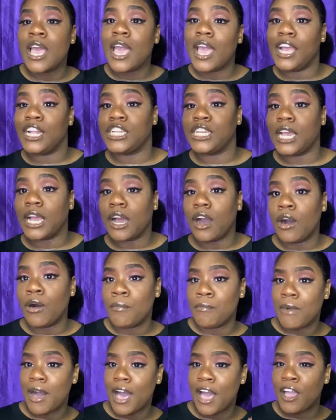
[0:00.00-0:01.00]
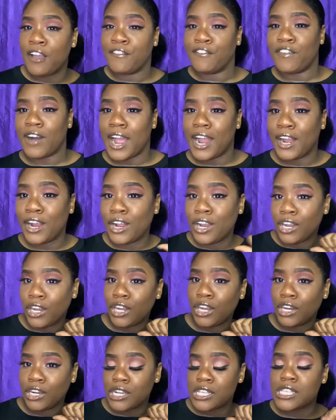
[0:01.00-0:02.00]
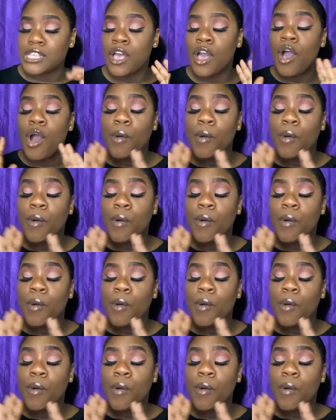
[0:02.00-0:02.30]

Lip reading: and check out my fire looks.